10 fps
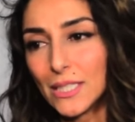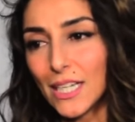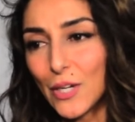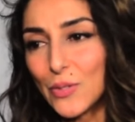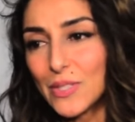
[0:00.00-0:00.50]

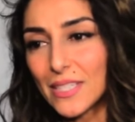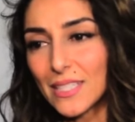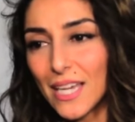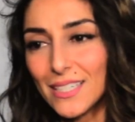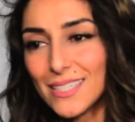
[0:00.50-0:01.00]
I was
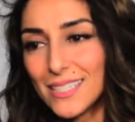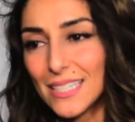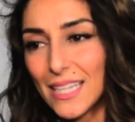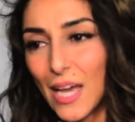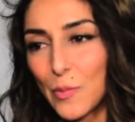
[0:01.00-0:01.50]
excited to
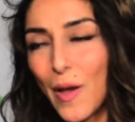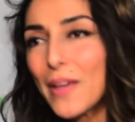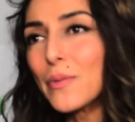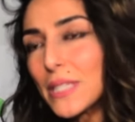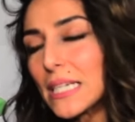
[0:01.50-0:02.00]
see that.
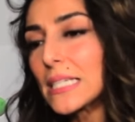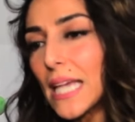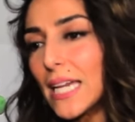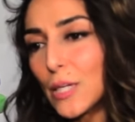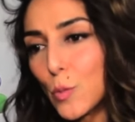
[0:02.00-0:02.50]
It was an
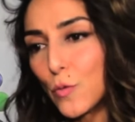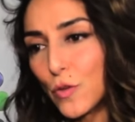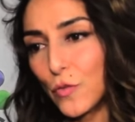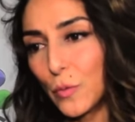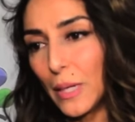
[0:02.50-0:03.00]
exciting
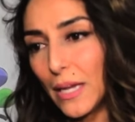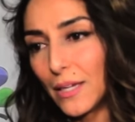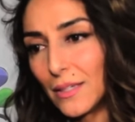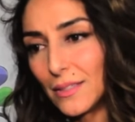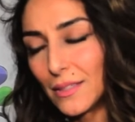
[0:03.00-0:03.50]
movie for me.
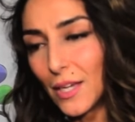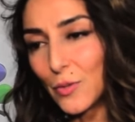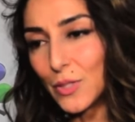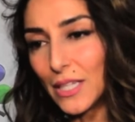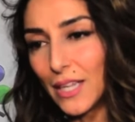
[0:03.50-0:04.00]

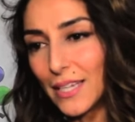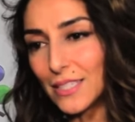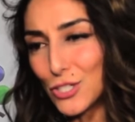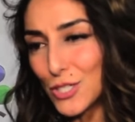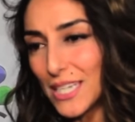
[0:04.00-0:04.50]
I really
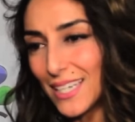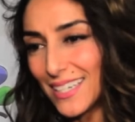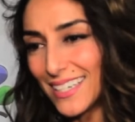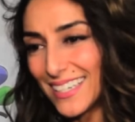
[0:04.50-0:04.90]
liked it. Did you see it?